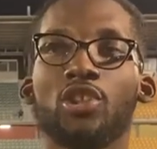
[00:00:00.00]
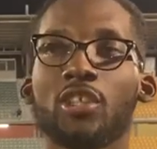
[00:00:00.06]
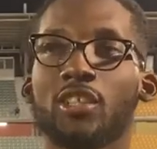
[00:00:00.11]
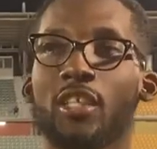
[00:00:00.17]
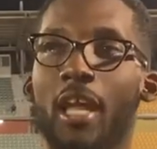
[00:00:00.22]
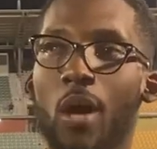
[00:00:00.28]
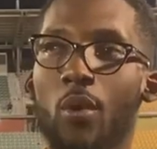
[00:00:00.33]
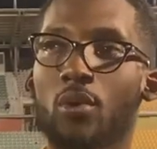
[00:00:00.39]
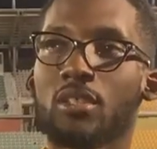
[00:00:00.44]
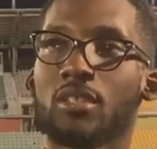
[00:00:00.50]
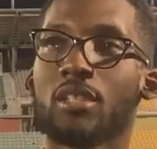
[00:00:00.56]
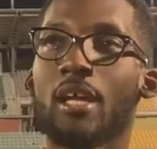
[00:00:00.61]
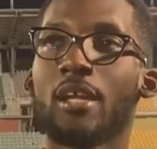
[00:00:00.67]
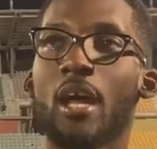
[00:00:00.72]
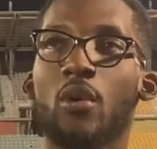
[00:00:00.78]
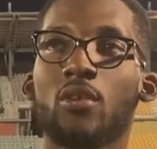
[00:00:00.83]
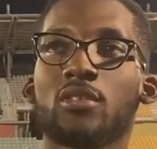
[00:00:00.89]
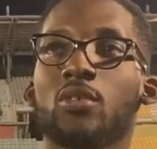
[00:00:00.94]
So that
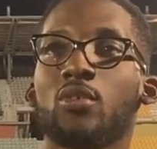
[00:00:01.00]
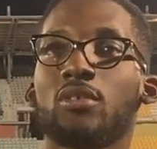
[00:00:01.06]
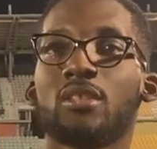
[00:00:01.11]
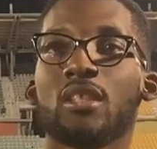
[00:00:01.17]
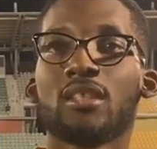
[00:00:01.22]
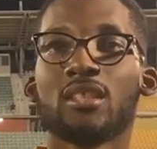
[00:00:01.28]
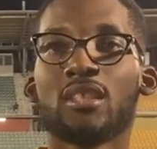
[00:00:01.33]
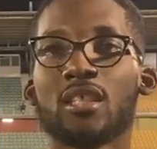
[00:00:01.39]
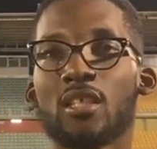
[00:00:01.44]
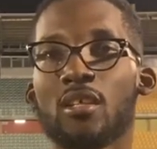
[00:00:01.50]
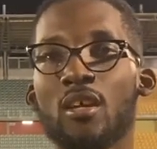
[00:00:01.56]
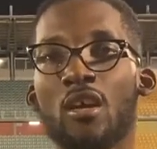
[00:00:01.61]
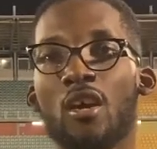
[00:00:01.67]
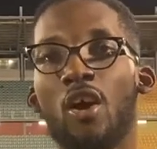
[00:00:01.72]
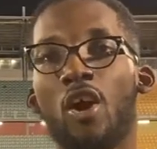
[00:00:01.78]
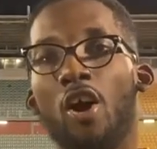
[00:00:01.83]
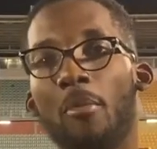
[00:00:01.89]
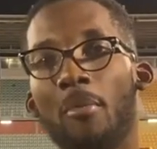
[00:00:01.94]
was good to see.
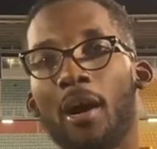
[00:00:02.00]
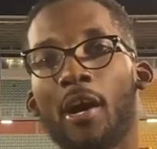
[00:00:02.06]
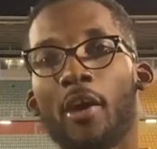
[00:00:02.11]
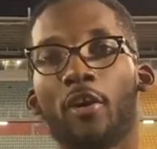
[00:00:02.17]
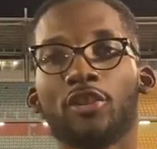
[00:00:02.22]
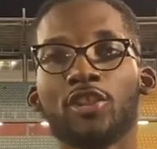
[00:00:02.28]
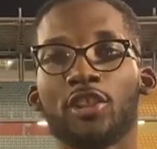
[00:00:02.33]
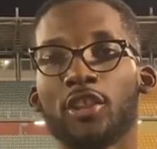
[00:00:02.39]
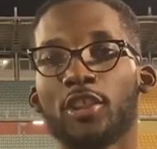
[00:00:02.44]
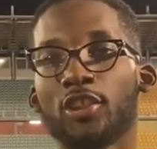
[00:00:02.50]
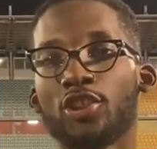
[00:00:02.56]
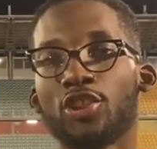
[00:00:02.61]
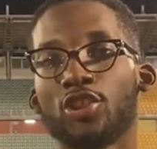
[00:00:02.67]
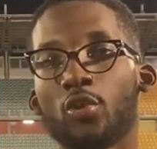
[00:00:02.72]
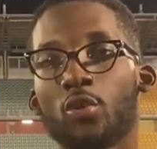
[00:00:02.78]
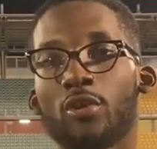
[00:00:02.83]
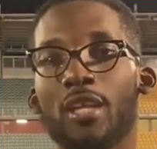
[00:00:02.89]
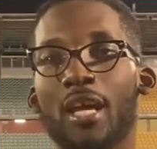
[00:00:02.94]
Omari Hutchinson
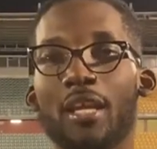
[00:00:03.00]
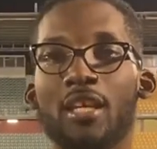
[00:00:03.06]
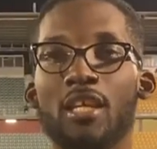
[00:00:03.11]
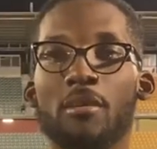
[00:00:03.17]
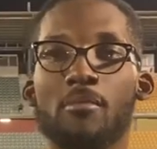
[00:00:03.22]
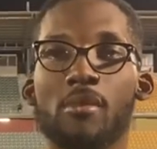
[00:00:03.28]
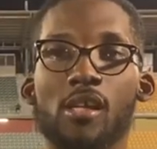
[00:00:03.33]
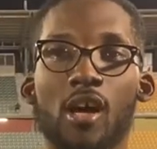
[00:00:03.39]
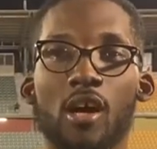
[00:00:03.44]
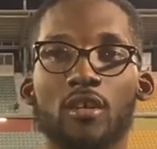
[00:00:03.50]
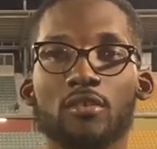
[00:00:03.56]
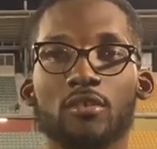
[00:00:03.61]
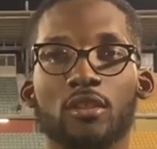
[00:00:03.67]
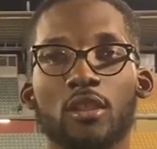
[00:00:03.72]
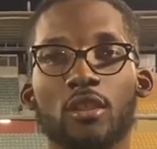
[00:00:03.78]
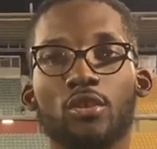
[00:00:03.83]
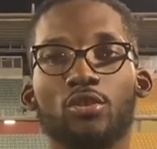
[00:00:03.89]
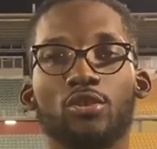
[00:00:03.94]
showed that he belongs.
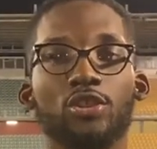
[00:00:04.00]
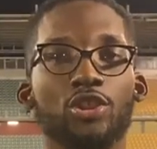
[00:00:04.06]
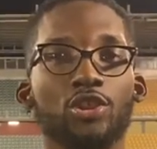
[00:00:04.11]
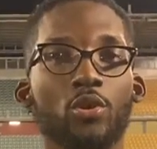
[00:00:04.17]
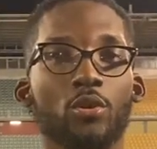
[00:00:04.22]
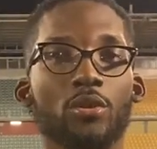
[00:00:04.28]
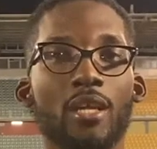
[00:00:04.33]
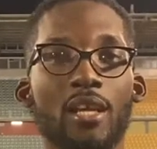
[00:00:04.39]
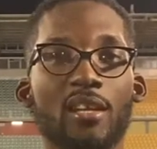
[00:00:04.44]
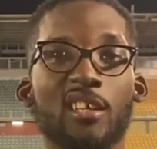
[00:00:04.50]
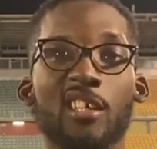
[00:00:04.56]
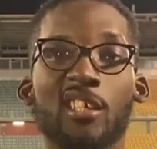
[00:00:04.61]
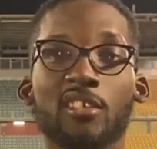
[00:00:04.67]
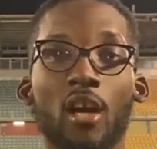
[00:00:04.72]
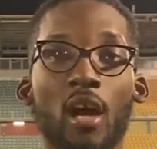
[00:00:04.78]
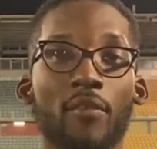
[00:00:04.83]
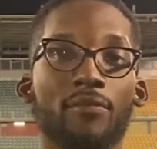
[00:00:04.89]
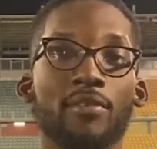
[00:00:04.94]
He showed that he's
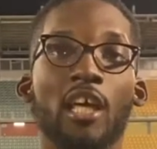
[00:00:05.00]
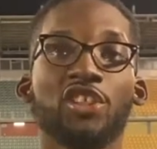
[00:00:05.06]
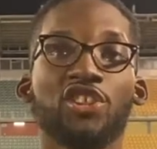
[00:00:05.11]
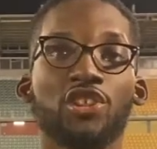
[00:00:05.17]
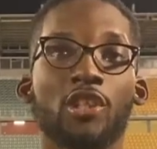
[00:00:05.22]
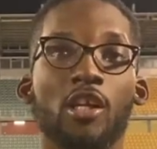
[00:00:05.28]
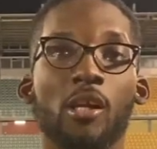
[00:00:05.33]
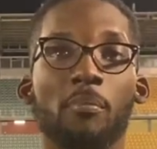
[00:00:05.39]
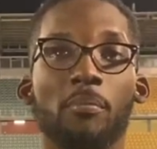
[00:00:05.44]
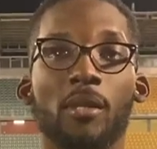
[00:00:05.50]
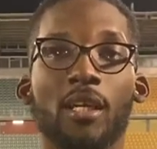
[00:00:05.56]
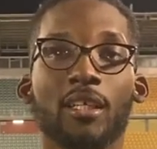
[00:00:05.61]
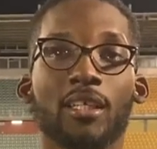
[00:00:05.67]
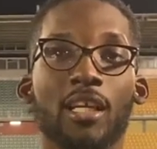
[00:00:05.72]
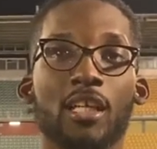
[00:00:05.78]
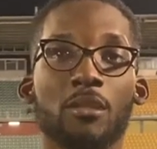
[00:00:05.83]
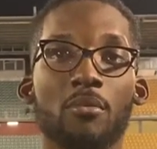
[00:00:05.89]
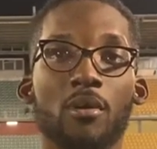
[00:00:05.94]
of national player
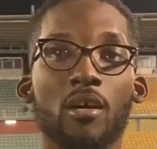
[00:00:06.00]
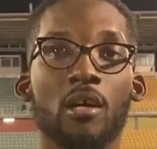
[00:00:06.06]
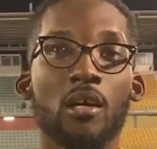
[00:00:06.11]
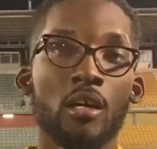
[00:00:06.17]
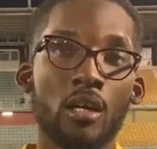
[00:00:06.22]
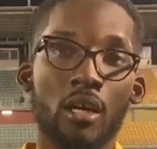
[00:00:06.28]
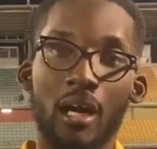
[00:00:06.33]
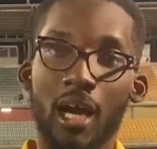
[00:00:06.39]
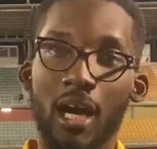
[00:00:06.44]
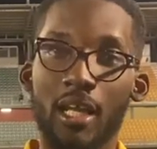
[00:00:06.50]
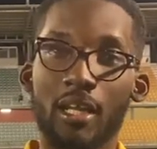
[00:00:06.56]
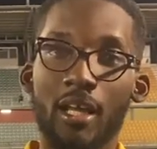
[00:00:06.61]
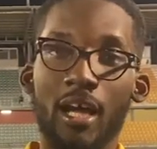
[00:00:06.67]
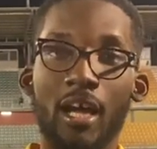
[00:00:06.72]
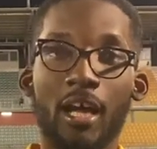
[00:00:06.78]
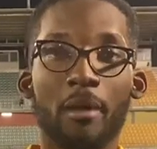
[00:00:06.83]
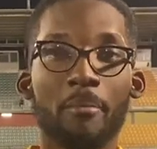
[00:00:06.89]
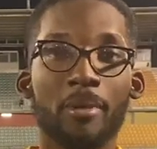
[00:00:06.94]
caliber, and
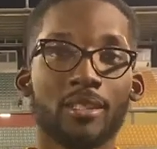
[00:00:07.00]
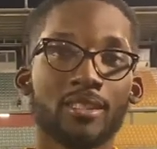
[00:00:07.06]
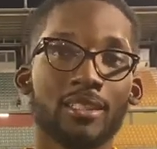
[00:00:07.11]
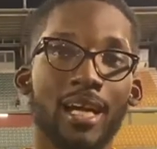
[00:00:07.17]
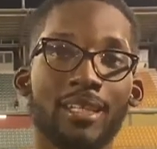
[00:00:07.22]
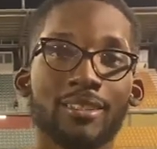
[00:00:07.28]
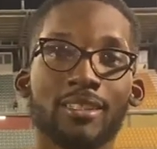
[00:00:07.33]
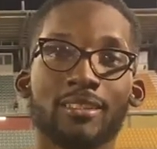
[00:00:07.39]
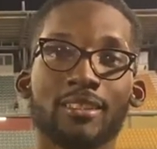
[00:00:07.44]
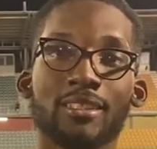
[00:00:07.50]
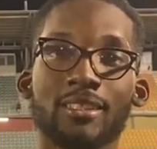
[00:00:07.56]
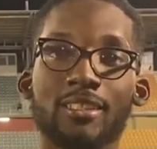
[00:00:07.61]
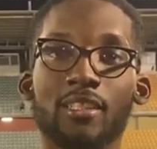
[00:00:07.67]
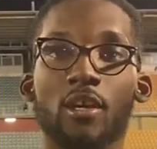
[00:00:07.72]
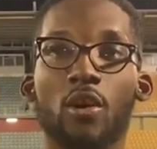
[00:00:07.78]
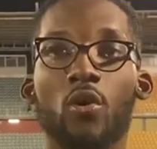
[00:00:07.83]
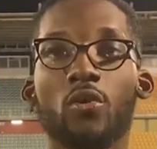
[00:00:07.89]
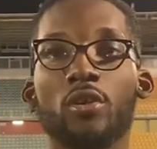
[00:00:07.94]
I'm excited to see
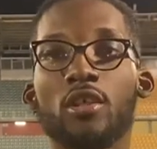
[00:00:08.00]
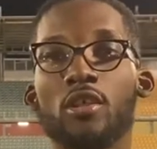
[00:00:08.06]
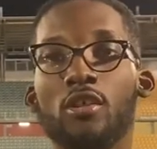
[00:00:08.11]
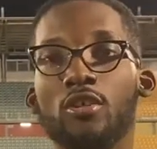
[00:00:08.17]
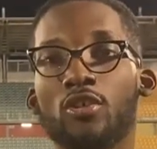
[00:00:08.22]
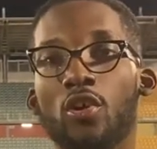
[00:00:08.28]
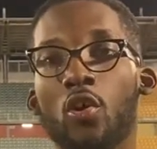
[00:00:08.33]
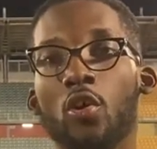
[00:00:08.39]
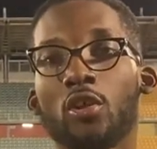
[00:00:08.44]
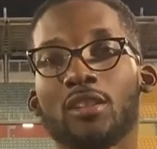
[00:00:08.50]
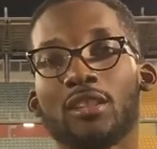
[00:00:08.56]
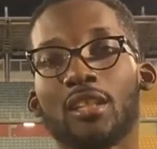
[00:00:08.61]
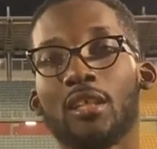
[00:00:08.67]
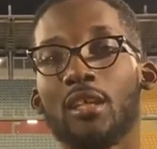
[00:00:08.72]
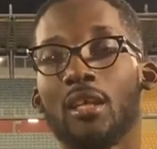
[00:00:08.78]
how he grows.